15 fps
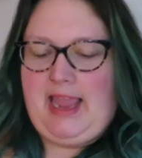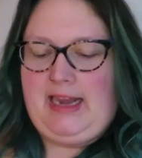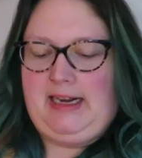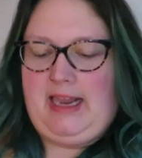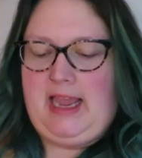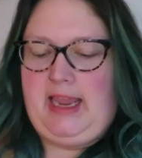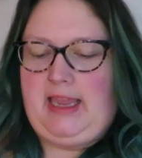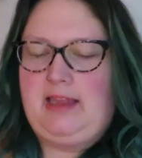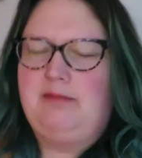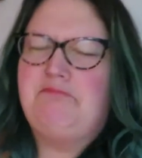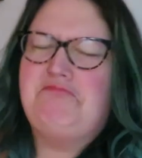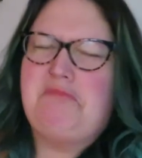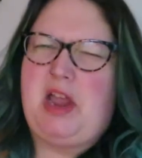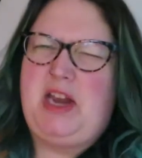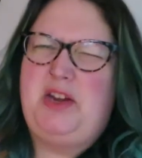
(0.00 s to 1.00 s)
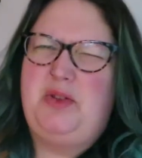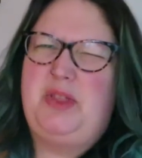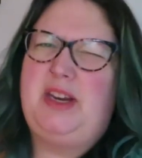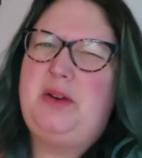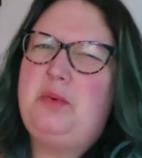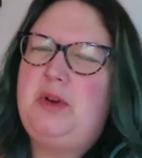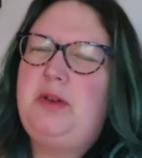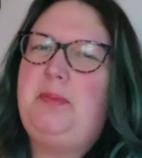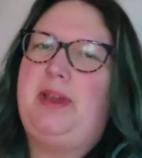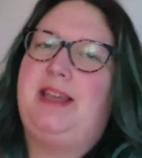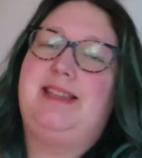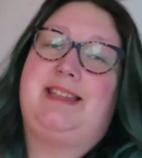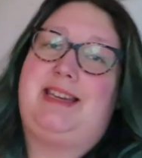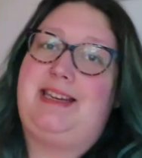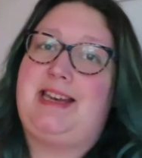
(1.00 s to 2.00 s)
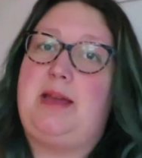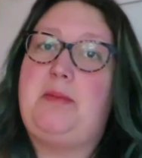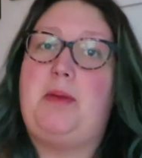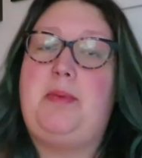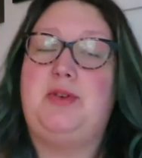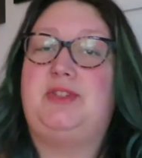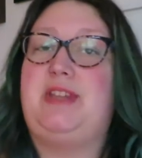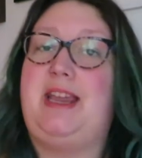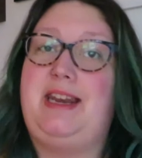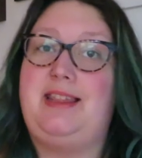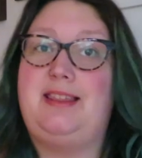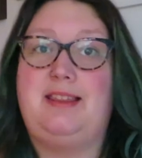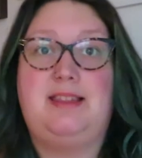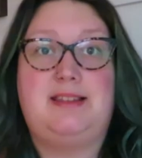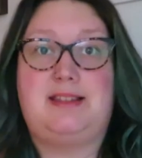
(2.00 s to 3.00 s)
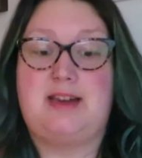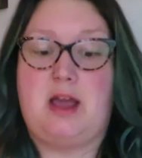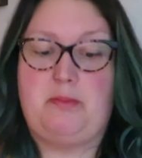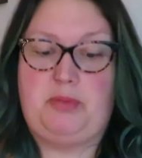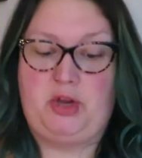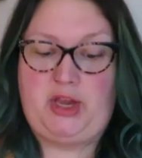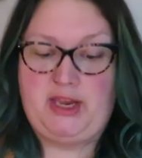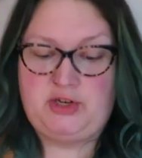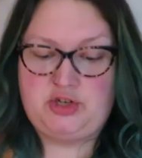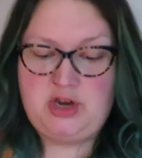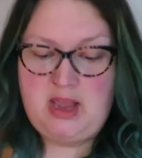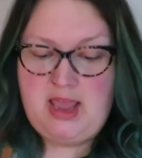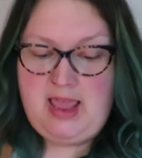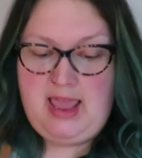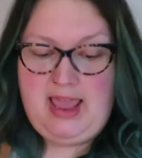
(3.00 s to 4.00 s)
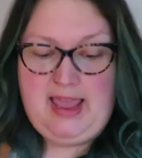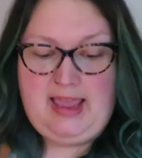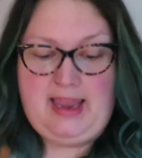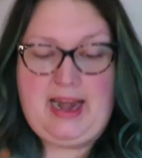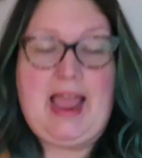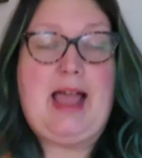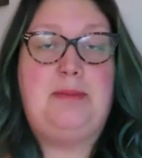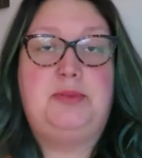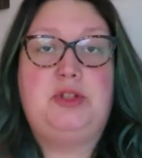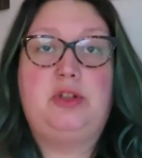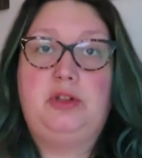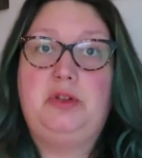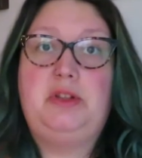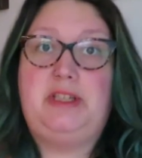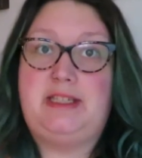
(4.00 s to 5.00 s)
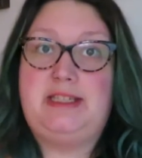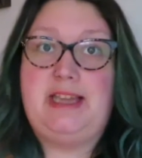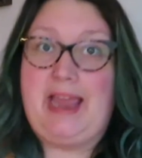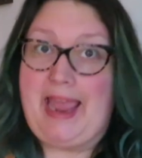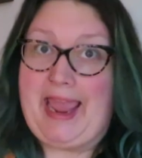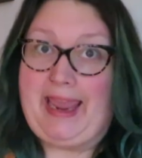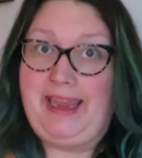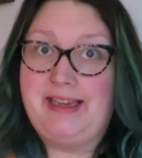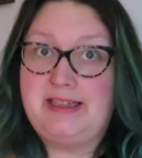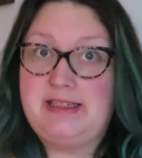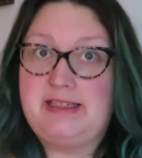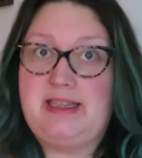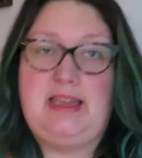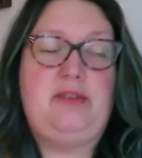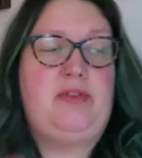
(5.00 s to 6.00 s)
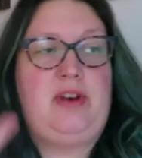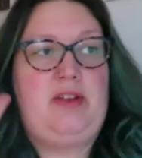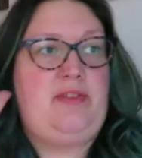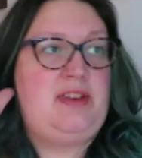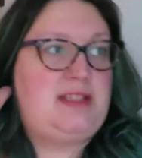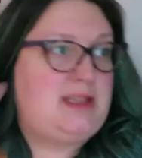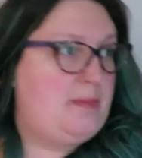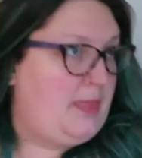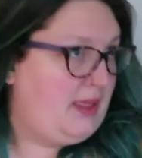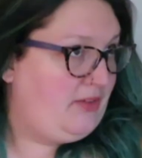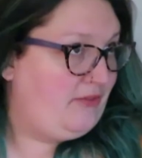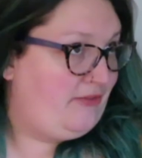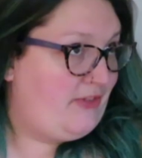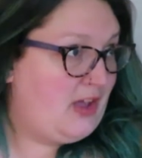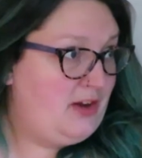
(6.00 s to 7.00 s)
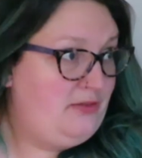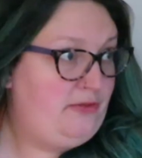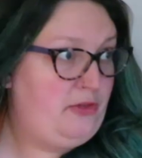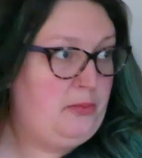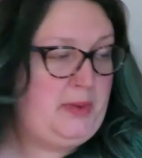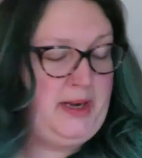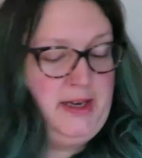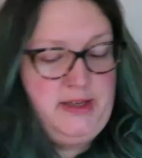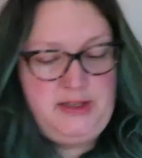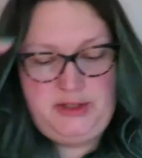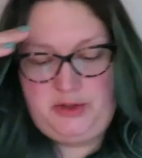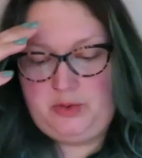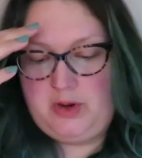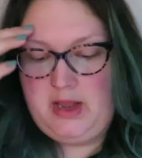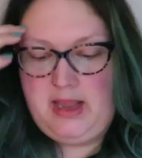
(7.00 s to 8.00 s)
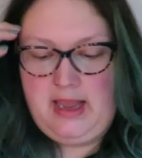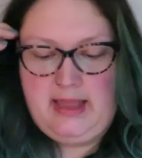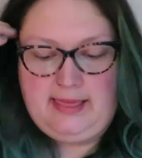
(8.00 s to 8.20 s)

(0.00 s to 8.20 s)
And like, I knew that it would, because anytime I post anything that's not bookish, it absolutely tanks, even if it's something fun for me to do.